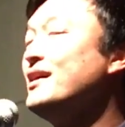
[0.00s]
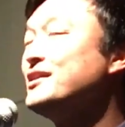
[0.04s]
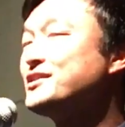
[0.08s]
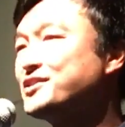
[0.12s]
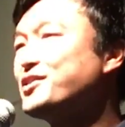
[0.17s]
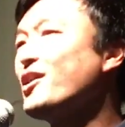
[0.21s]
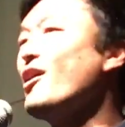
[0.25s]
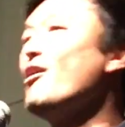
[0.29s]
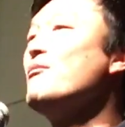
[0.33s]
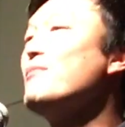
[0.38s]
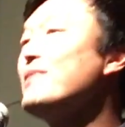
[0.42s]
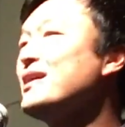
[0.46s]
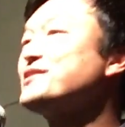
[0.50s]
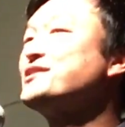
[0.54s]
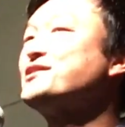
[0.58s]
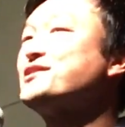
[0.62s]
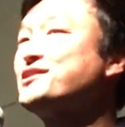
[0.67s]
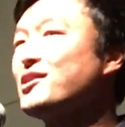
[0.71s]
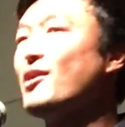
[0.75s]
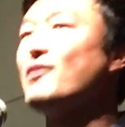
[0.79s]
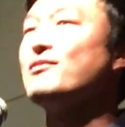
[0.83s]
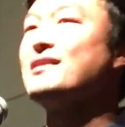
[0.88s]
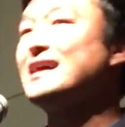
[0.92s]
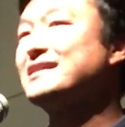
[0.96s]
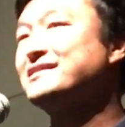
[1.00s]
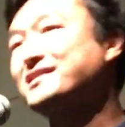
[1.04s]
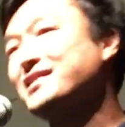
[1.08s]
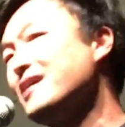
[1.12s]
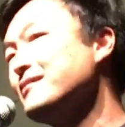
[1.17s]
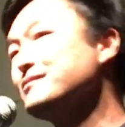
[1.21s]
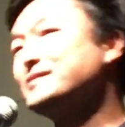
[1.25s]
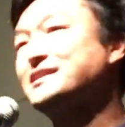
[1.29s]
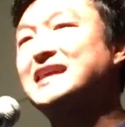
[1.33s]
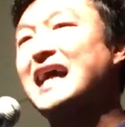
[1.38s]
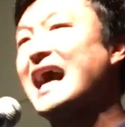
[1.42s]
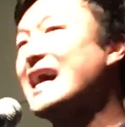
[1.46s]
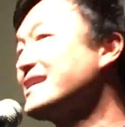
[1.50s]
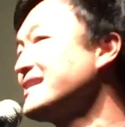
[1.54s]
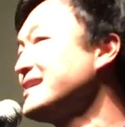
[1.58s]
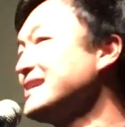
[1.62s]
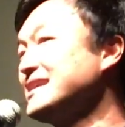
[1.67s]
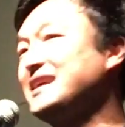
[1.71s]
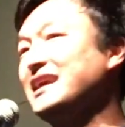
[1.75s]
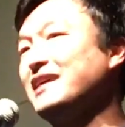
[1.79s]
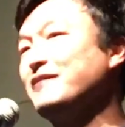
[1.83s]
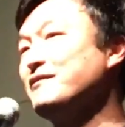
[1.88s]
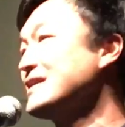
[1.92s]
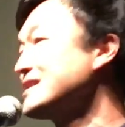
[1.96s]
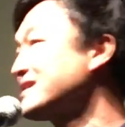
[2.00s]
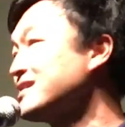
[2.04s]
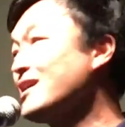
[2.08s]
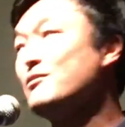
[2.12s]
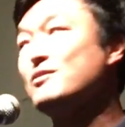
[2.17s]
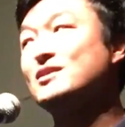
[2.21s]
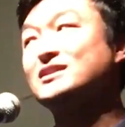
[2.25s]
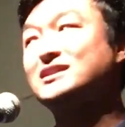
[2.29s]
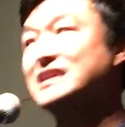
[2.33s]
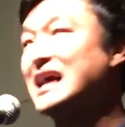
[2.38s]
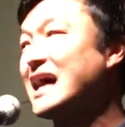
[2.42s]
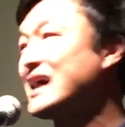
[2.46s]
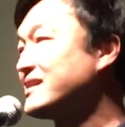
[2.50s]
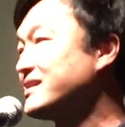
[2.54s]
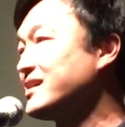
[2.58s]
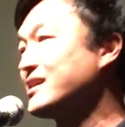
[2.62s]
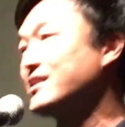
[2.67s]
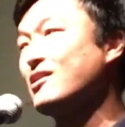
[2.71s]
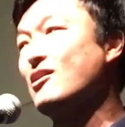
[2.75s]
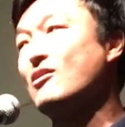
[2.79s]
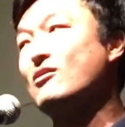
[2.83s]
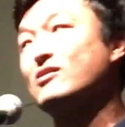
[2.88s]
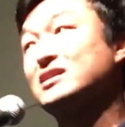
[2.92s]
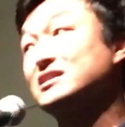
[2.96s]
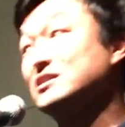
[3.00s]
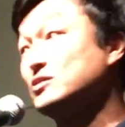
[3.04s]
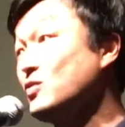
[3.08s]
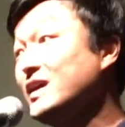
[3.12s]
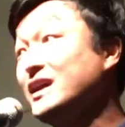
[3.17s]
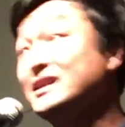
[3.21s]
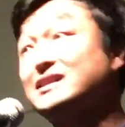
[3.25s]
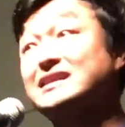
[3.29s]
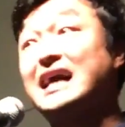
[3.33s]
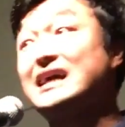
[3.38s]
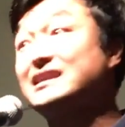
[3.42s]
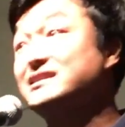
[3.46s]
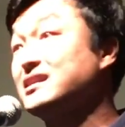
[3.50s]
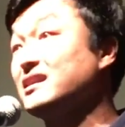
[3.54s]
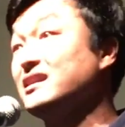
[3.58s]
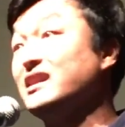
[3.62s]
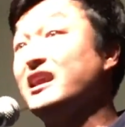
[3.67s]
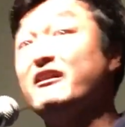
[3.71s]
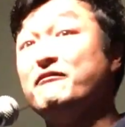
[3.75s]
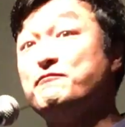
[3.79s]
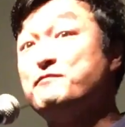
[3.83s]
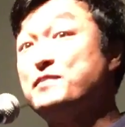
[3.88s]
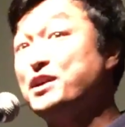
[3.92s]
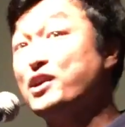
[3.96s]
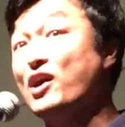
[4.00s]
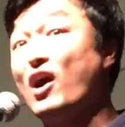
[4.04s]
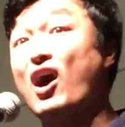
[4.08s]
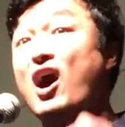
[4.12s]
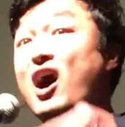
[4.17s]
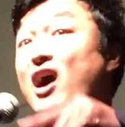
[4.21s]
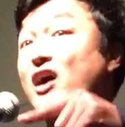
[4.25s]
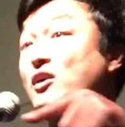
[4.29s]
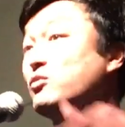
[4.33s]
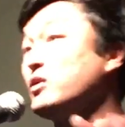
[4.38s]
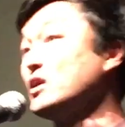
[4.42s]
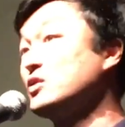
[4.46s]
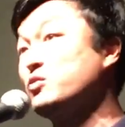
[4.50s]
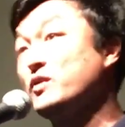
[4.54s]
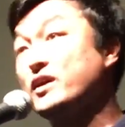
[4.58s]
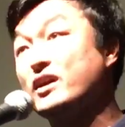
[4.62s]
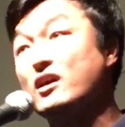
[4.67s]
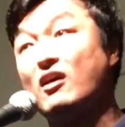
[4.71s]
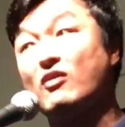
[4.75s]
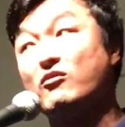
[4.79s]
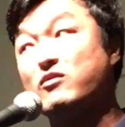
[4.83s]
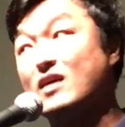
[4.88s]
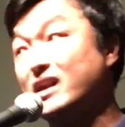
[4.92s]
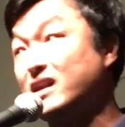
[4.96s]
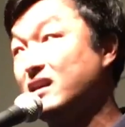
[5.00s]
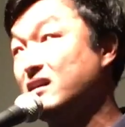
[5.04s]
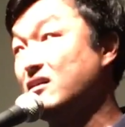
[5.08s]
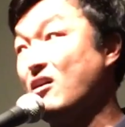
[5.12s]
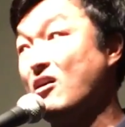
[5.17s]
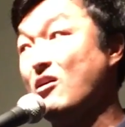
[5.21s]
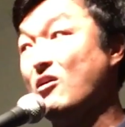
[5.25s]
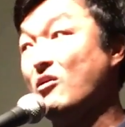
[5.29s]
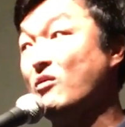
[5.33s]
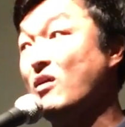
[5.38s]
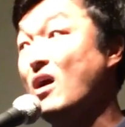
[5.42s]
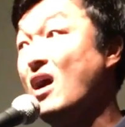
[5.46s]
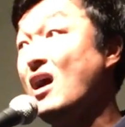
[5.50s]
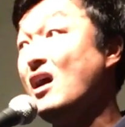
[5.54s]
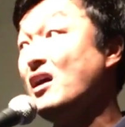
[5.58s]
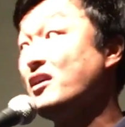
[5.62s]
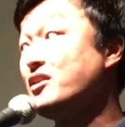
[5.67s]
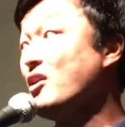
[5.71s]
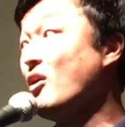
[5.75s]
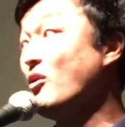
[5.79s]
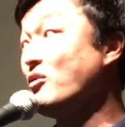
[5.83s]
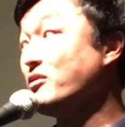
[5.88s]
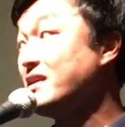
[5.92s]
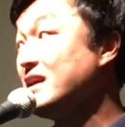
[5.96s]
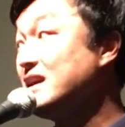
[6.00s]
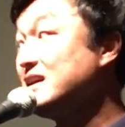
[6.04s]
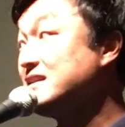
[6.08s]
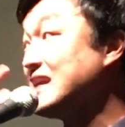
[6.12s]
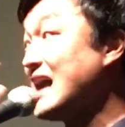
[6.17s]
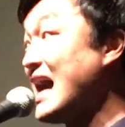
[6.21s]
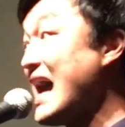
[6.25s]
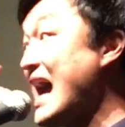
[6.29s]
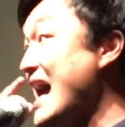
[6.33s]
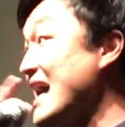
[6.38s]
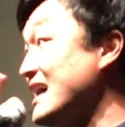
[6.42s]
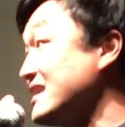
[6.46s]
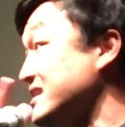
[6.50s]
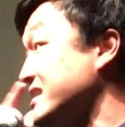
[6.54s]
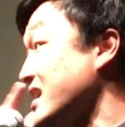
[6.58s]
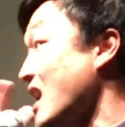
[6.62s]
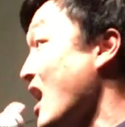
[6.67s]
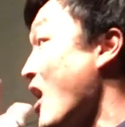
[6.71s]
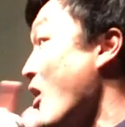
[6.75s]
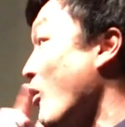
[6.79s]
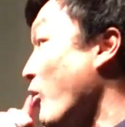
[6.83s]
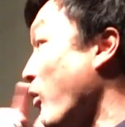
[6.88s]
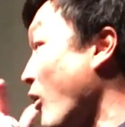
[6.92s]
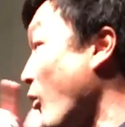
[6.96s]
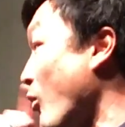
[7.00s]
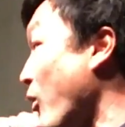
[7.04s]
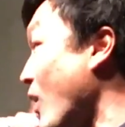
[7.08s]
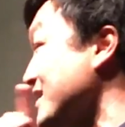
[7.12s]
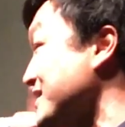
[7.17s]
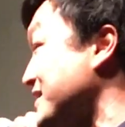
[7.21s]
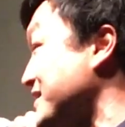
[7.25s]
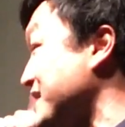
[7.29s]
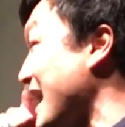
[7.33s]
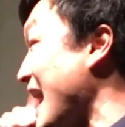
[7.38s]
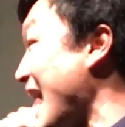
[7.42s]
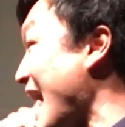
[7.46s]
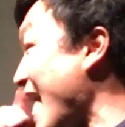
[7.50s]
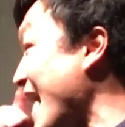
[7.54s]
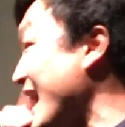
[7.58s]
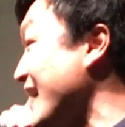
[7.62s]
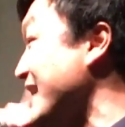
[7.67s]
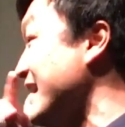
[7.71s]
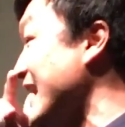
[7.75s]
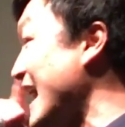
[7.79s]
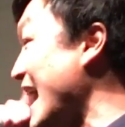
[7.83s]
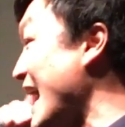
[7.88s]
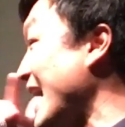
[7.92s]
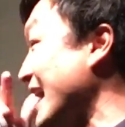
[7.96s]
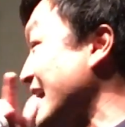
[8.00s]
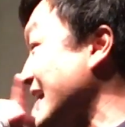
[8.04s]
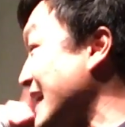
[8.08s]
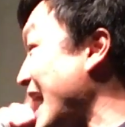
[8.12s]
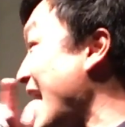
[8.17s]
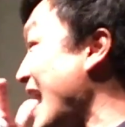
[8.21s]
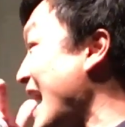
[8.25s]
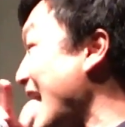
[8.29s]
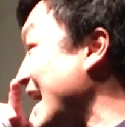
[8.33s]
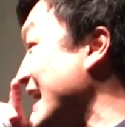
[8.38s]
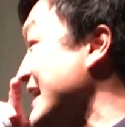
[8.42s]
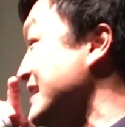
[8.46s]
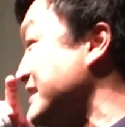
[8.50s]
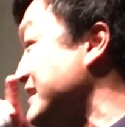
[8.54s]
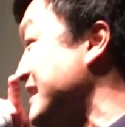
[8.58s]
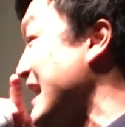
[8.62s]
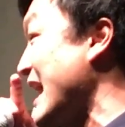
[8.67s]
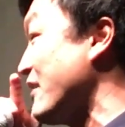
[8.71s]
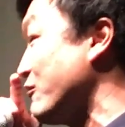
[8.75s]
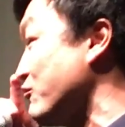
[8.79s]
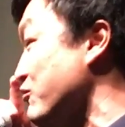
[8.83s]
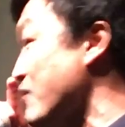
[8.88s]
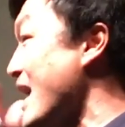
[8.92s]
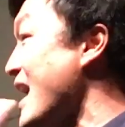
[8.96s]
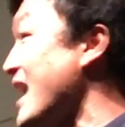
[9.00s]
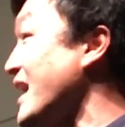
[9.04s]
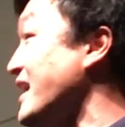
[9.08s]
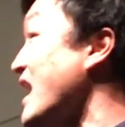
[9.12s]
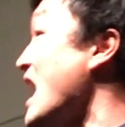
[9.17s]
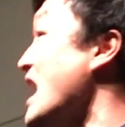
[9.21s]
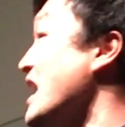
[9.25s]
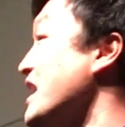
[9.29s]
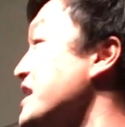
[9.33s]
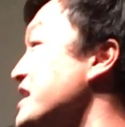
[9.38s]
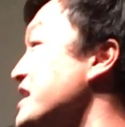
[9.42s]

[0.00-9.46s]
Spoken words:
So much so that some's got to give and someone's got to go, because we's got to live beyond what we already know. Yo, these eyes were once the headline eyes that read